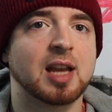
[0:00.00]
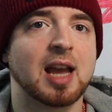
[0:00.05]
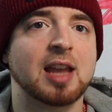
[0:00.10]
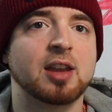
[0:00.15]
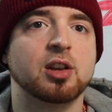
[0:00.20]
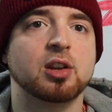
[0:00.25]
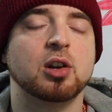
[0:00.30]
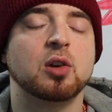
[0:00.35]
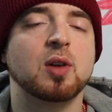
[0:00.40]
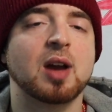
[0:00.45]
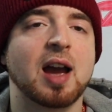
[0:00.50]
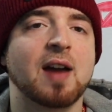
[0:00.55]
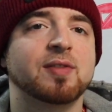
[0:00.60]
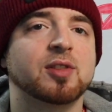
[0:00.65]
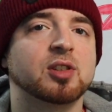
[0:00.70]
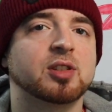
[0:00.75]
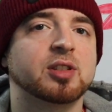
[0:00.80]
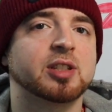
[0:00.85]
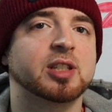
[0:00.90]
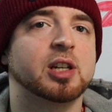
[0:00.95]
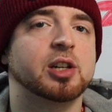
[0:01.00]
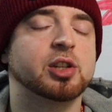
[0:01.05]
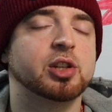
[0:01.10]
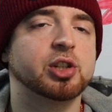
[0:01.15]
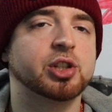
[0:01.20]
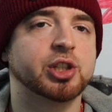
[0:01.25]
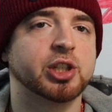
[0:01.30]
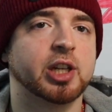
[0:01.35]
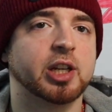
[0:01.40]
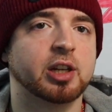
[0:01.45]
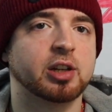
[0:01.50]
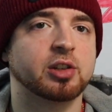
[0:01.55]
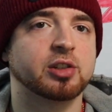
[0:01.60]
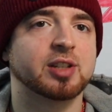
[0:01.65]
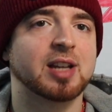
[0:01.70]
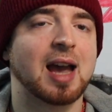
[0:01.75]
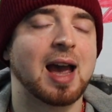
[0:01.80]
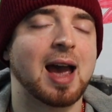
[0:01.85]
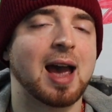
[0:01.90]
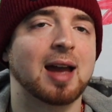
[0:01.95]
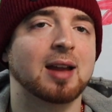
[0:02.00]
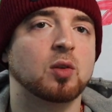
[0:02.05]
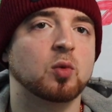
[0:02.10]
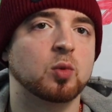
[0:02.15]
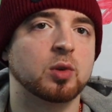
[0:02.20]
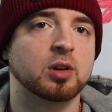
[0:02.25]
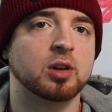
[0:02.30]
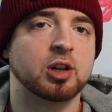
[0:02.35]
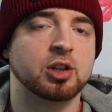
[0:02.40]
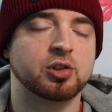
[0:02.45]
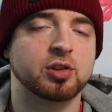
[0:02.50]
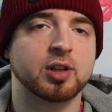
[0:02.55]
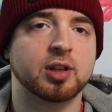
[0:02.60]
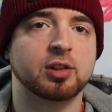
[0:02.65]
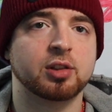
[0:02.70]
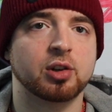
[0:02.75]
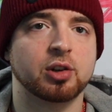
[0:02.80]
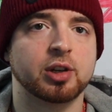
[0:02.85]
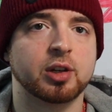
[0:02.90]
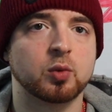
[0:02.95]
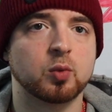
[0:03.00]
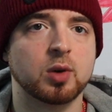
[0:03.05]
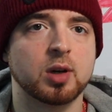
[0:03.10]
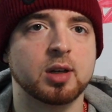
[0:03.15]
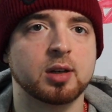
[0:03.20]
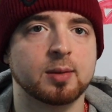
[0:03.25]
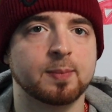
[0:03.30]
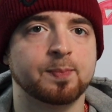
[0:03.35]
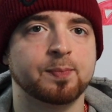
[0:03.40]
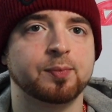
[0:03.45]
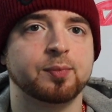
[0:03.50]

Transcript: and you don't have to sell your shares at 131.